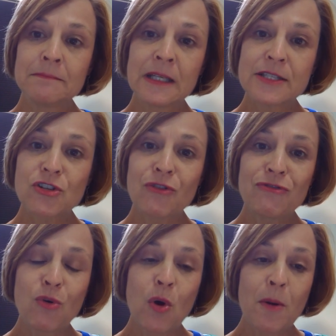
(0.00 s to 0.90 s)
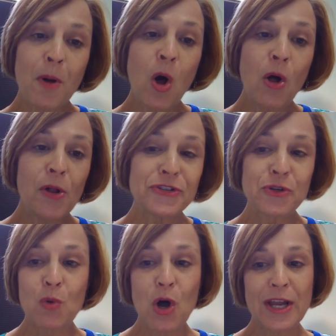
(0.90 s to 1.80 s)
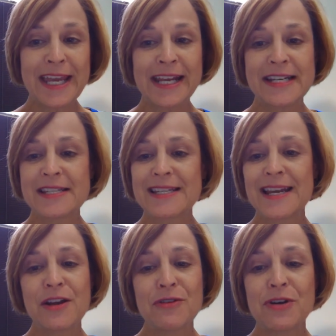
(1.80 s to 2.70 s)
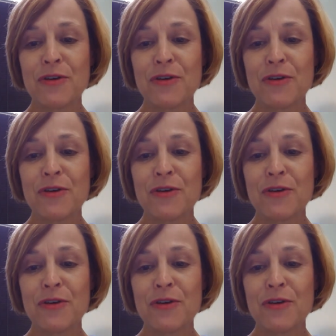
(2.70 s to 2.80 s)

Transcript: so for Paul to walk in and say, no,